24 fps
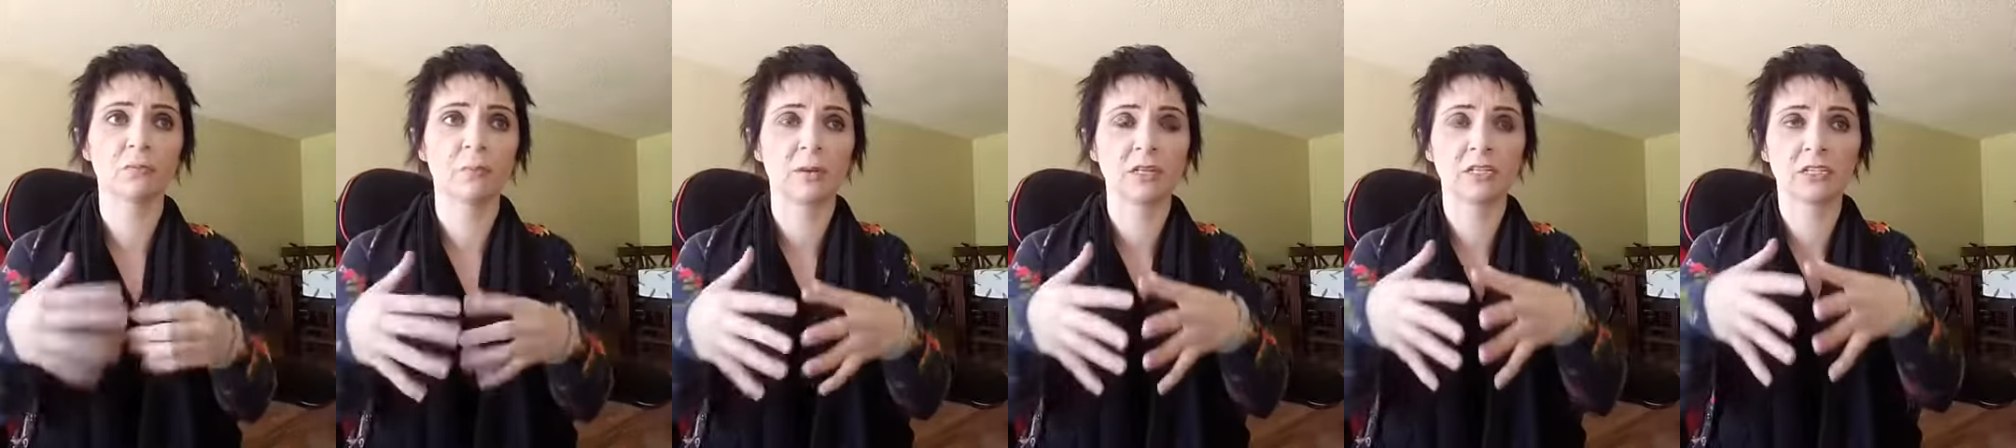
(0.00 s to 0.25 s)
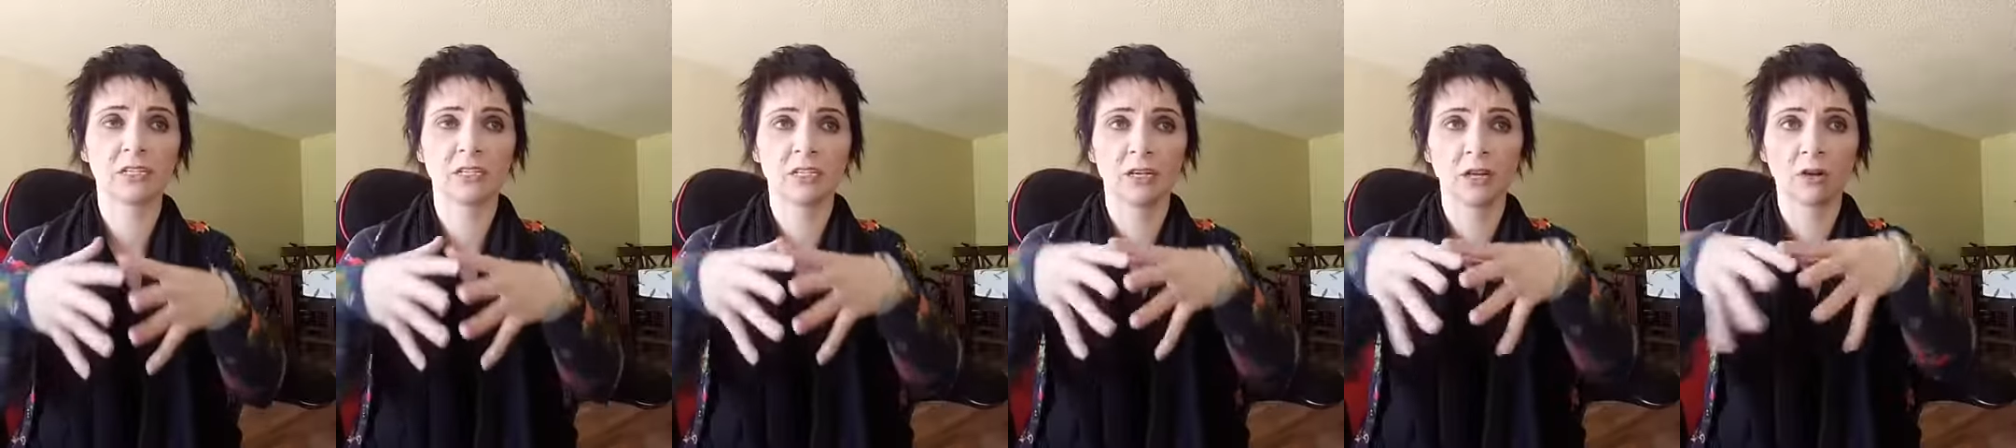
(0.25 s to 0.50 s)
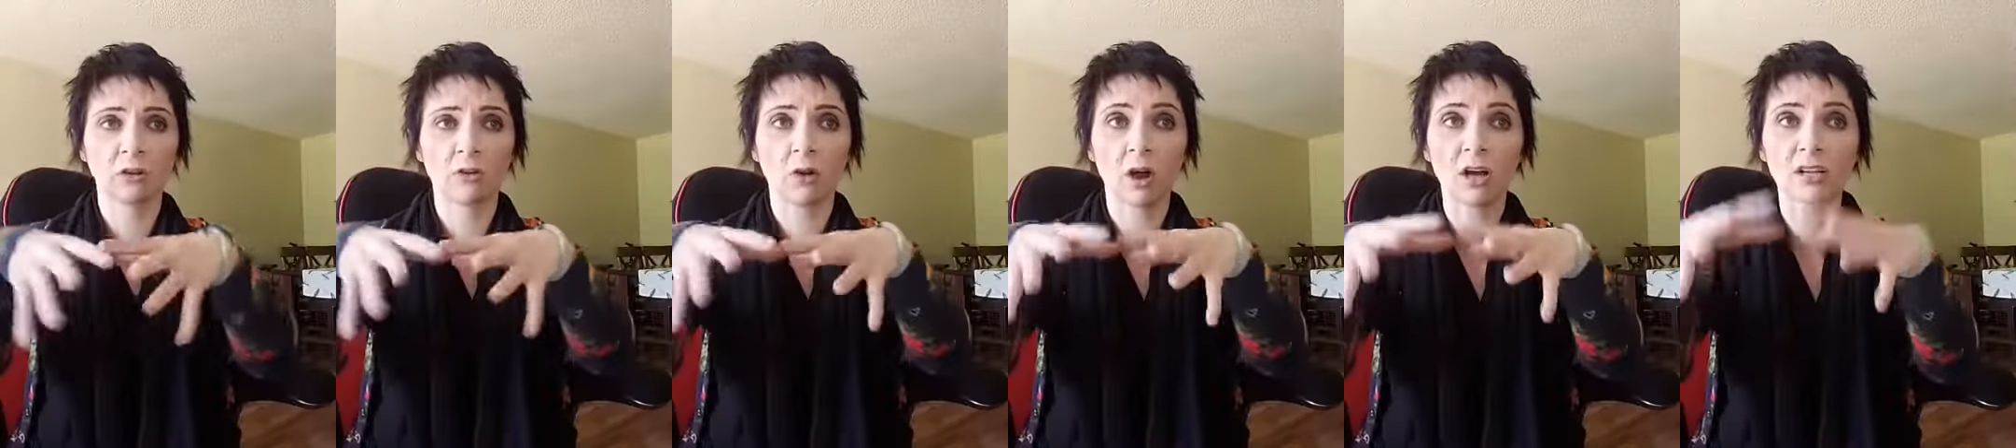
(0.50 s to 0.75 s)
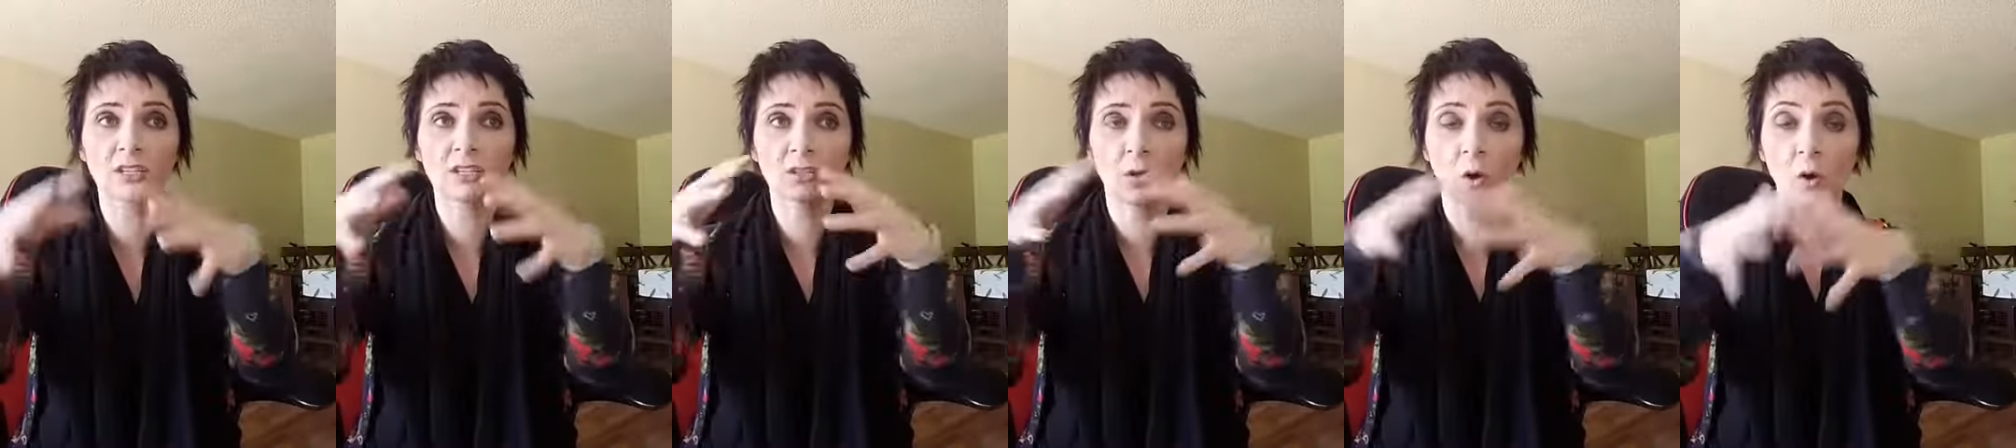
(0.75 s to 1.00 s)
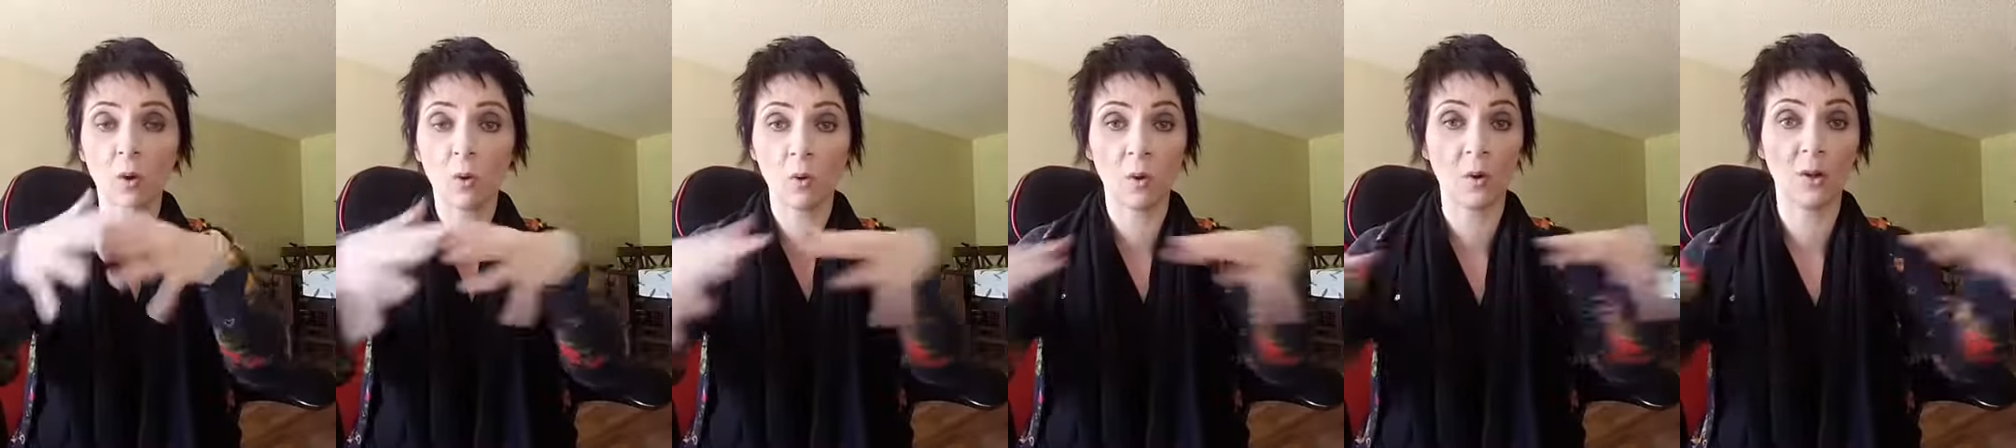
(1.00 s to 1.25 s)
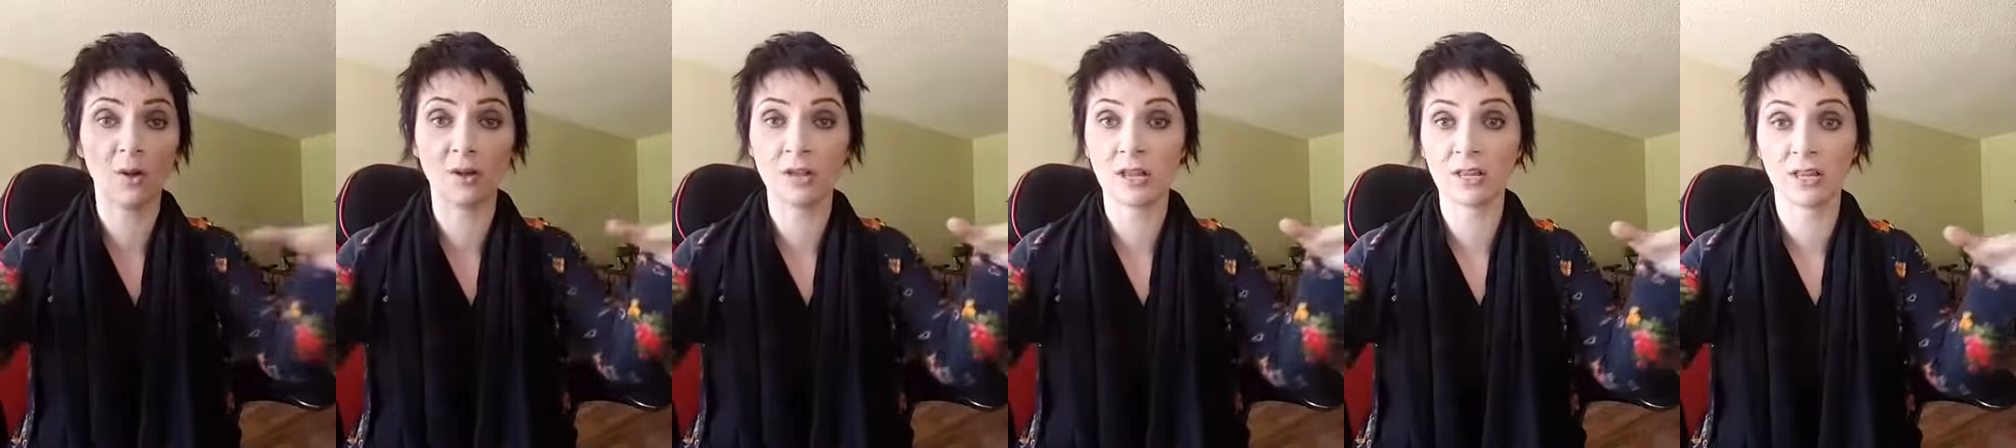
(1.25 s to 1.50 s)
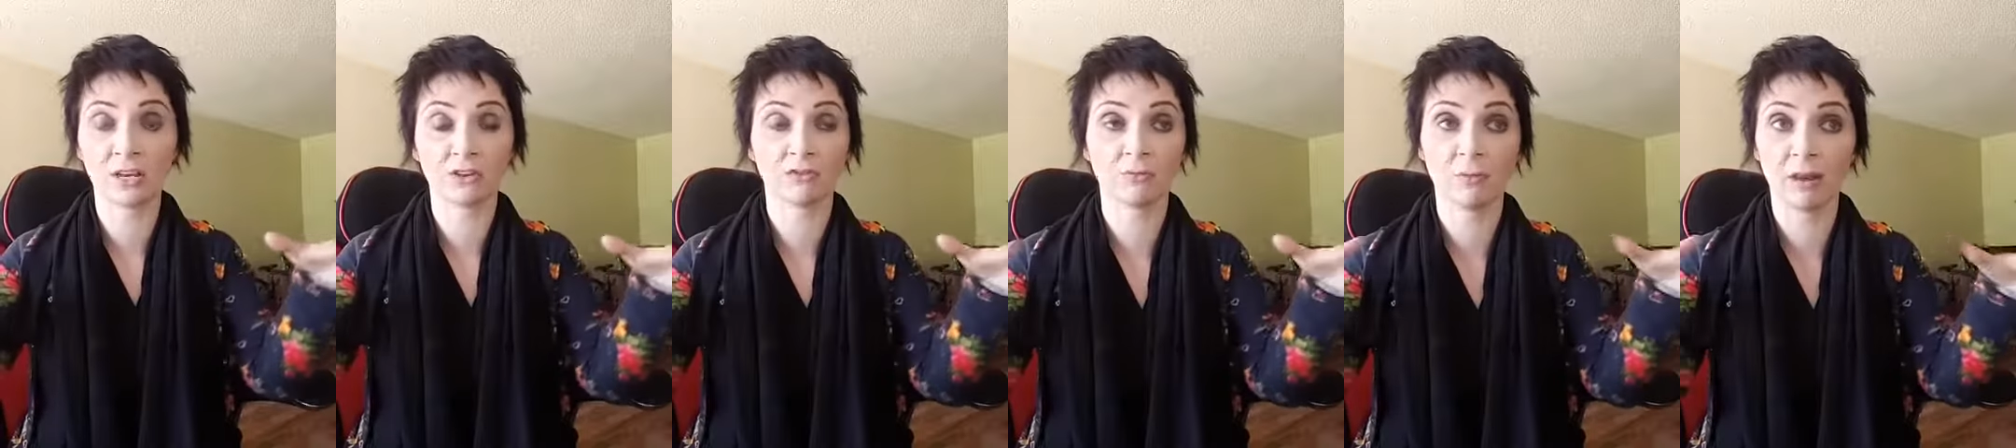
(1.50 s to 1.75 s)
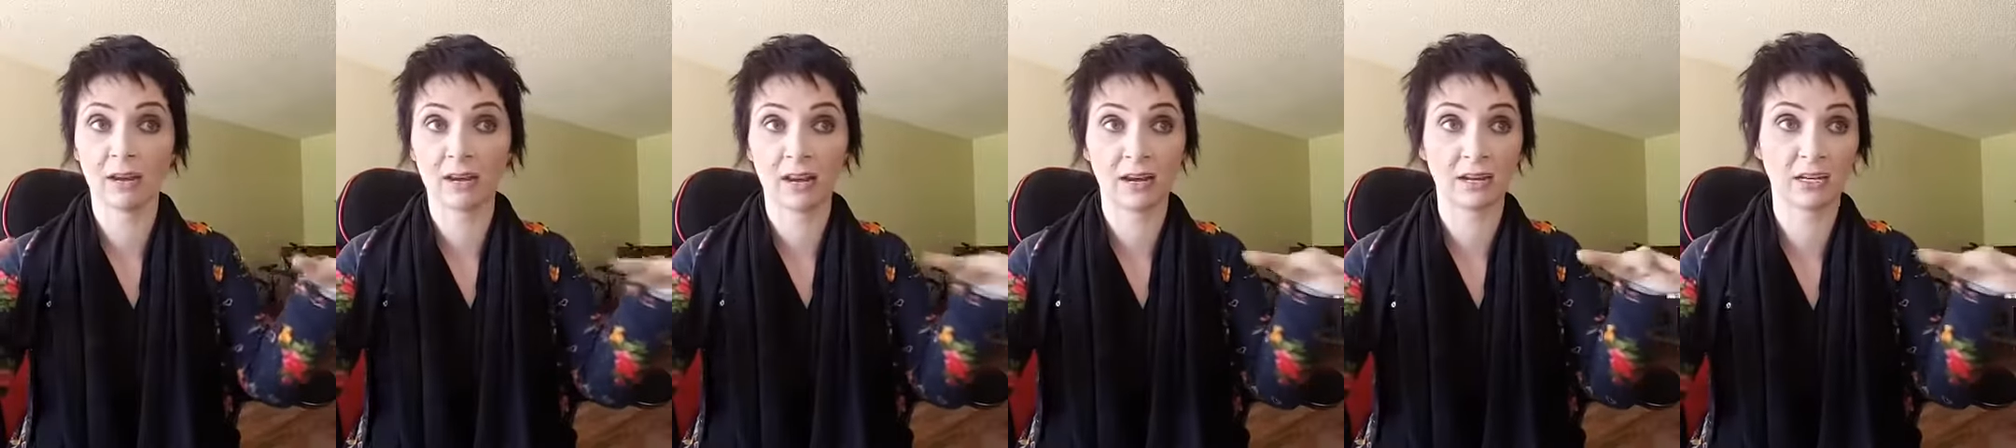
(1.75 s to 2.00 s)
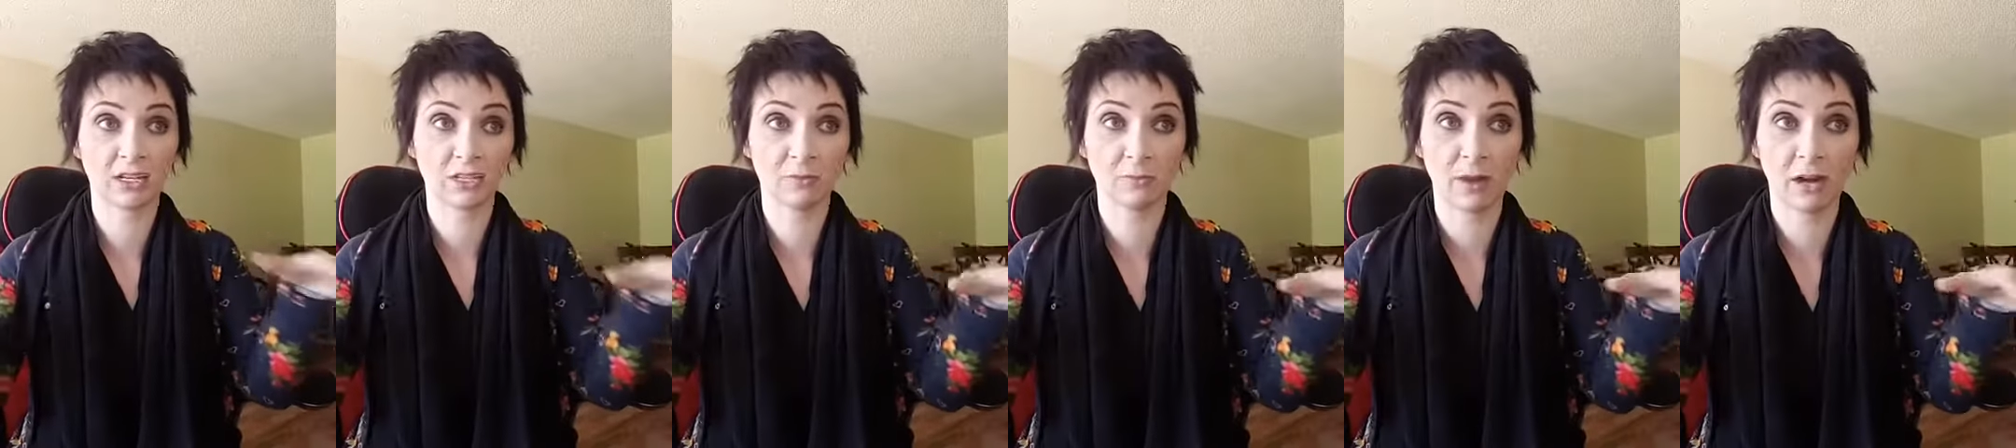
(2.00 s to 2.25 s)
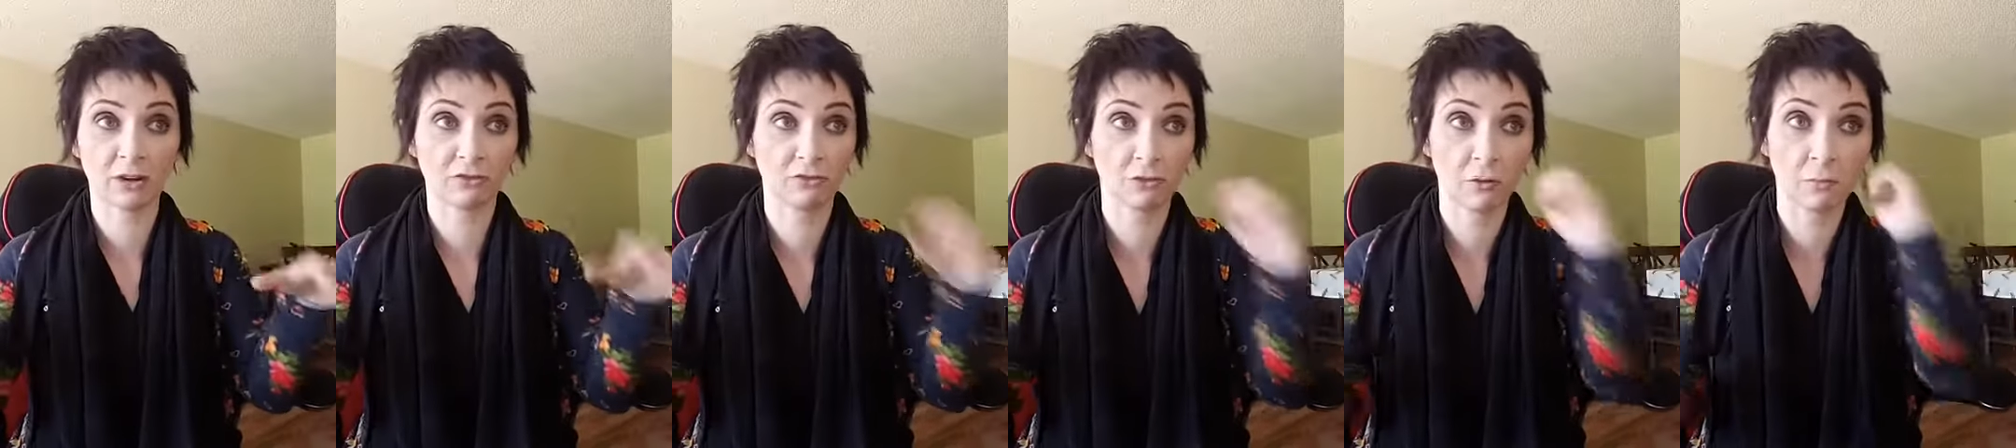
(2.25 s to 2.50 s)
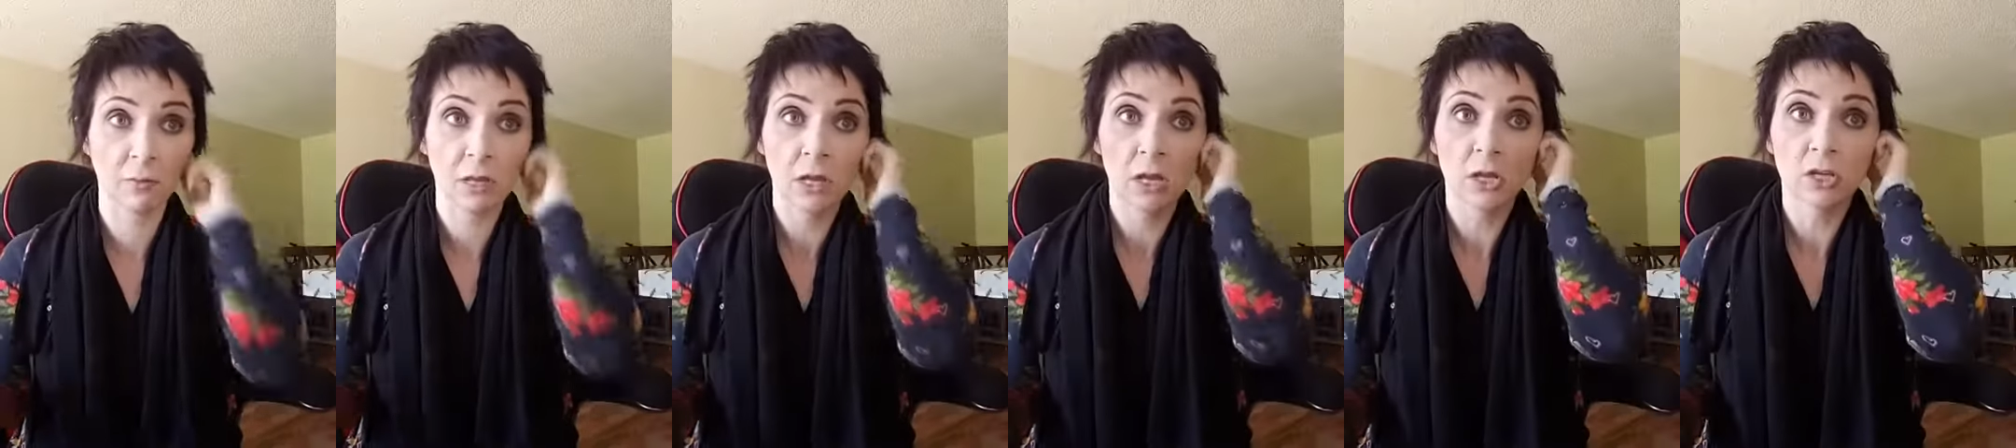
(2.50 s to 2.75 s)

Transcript: basically across the whole electromagnetic spectrum.